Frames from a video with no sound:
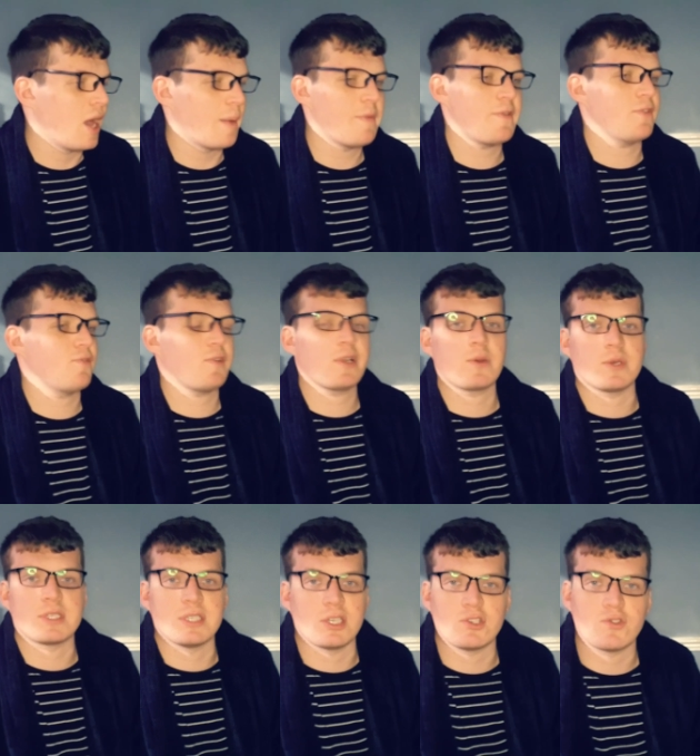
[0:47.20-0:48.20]
I'm a
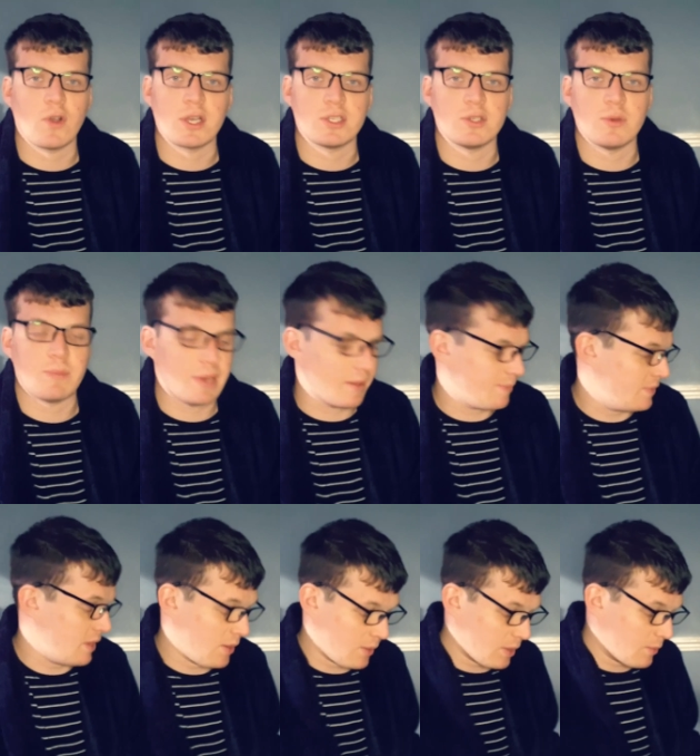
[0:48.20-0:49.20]
ventriloquist and I try to be a...
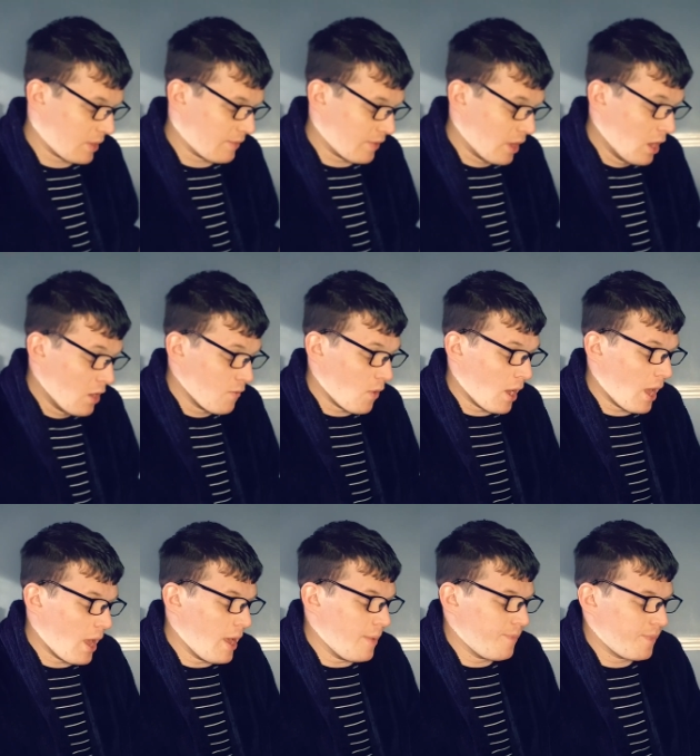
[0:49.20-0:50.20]
Okay, whatever. Right,
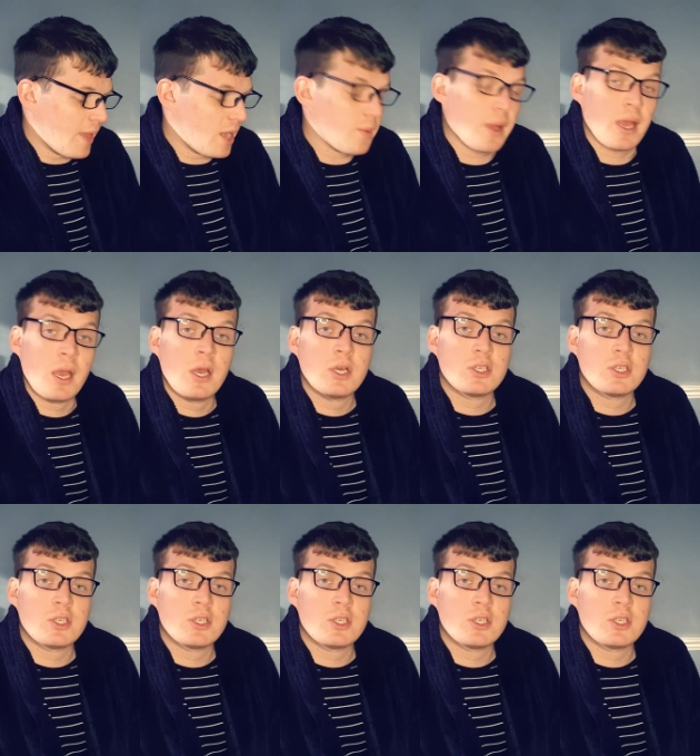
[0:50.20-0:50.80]
anyway.